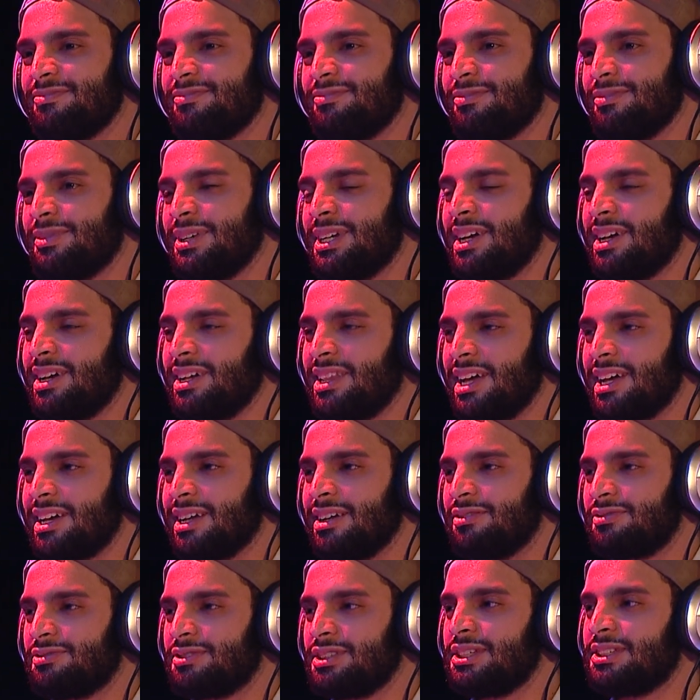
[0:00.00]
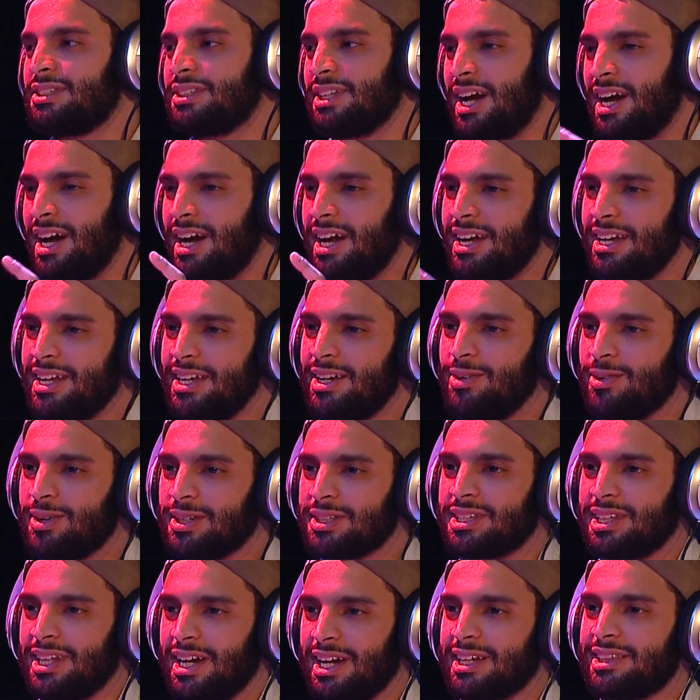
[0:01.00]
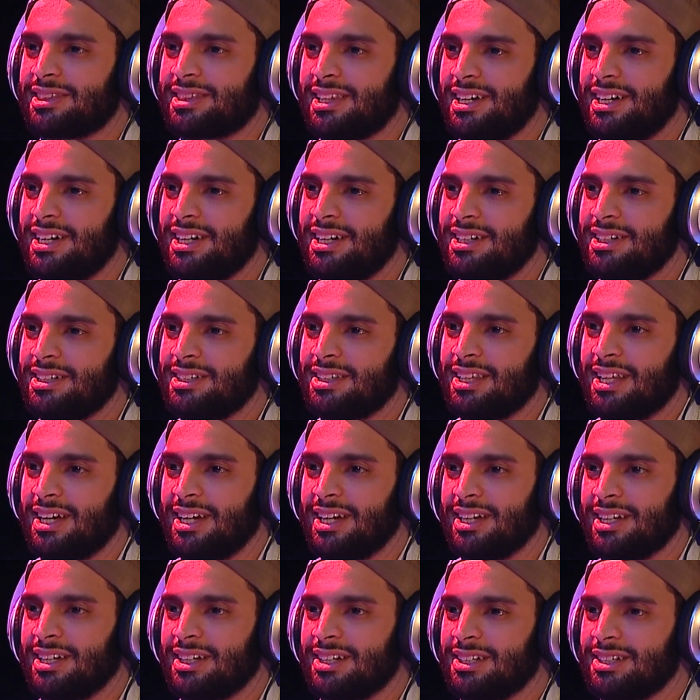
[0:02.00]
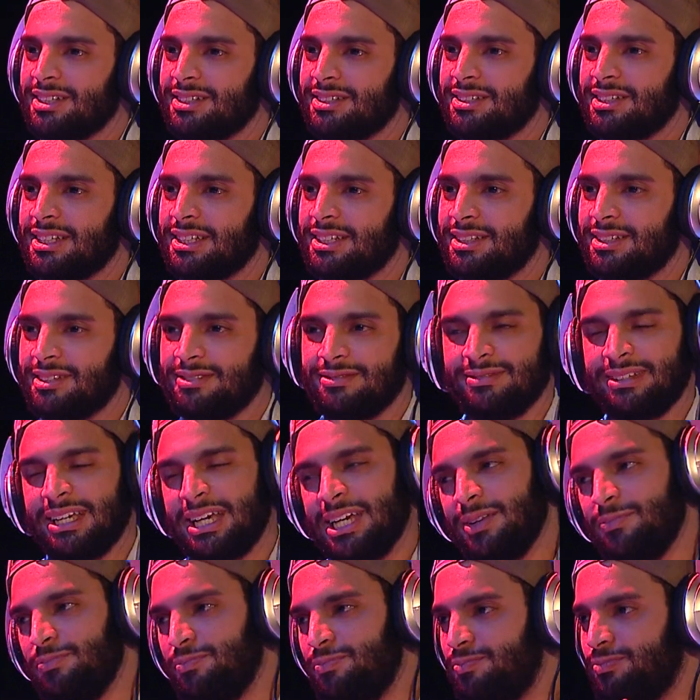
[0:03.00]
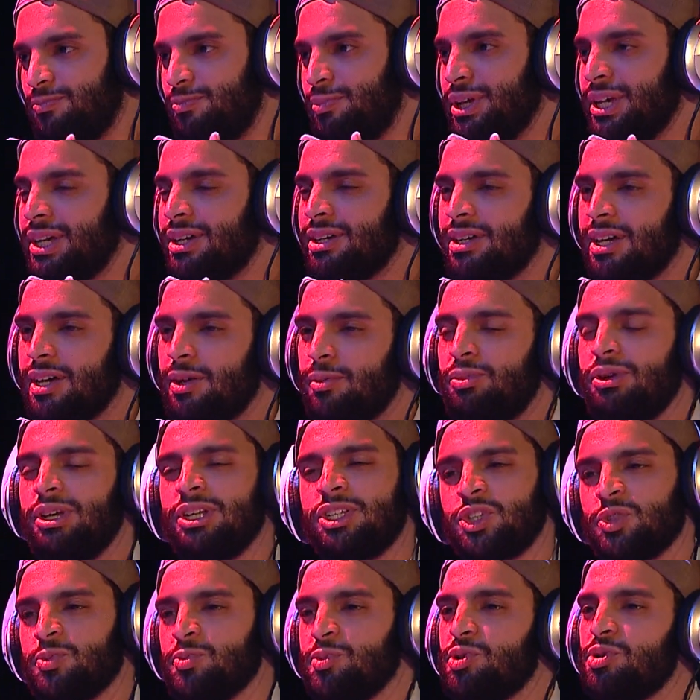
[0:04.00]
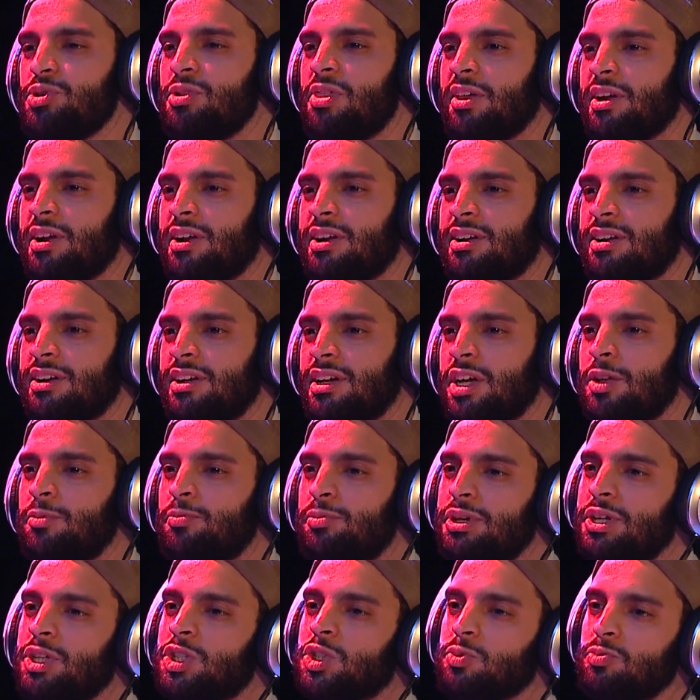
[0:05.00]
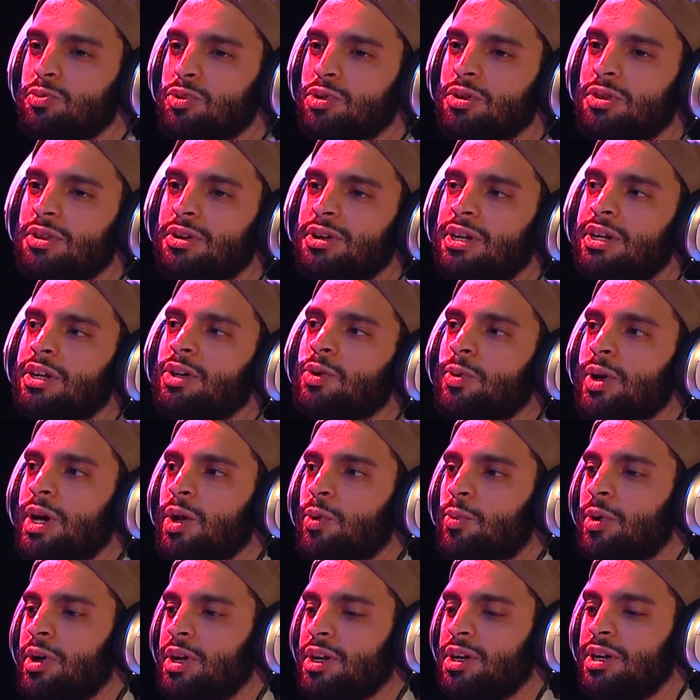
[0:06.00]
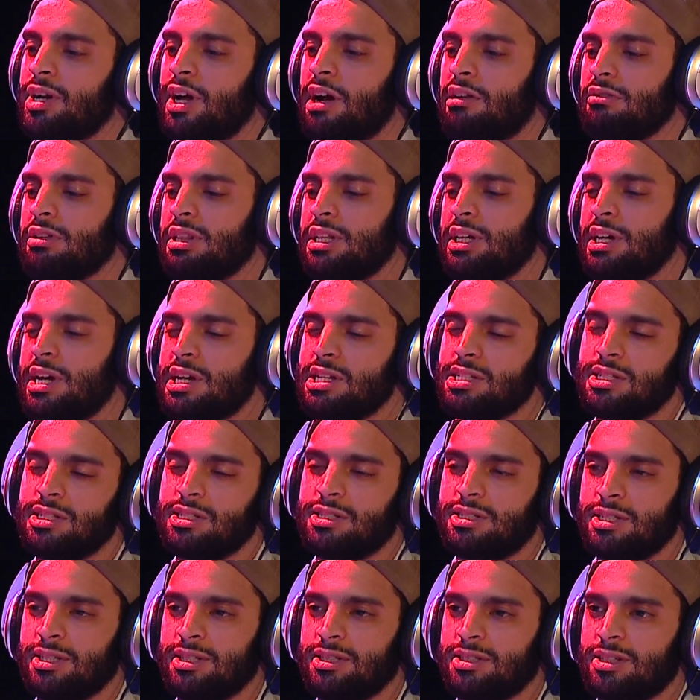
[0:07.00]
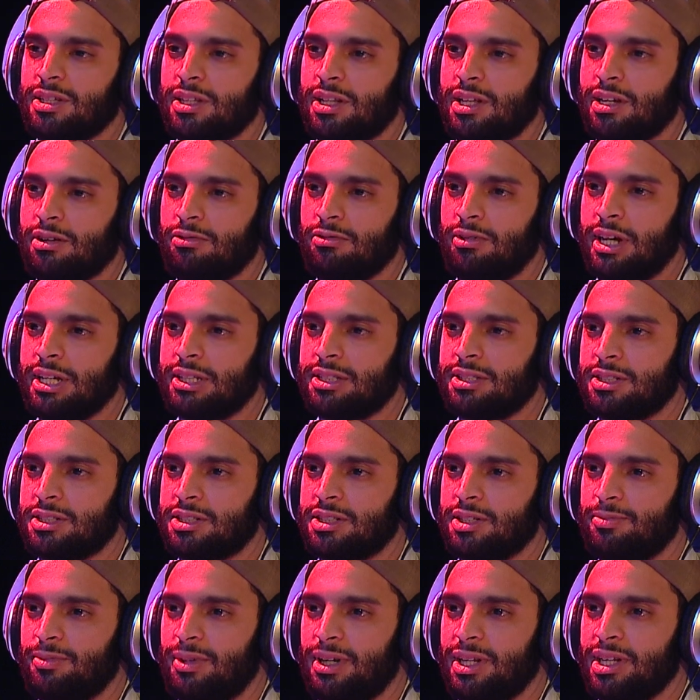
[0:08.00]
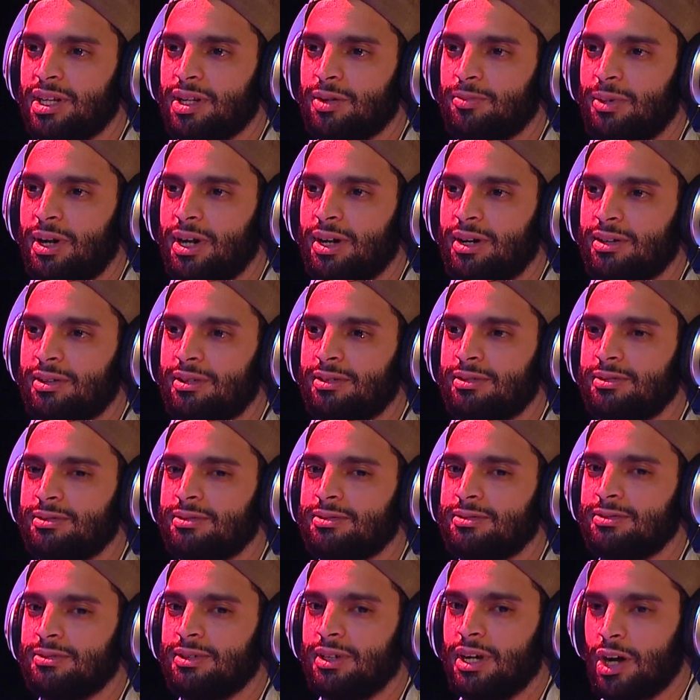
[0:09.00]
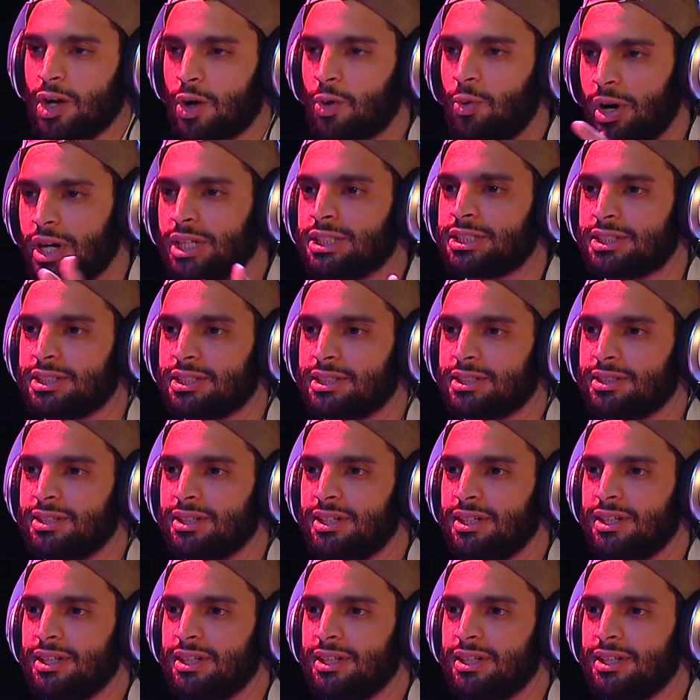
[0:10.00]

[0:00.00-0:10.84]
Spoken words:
yeah, like, if society was like that, like, it'd be smoother. It'd be smoother in a way where you're not really hesitant to like write to somebody about a question.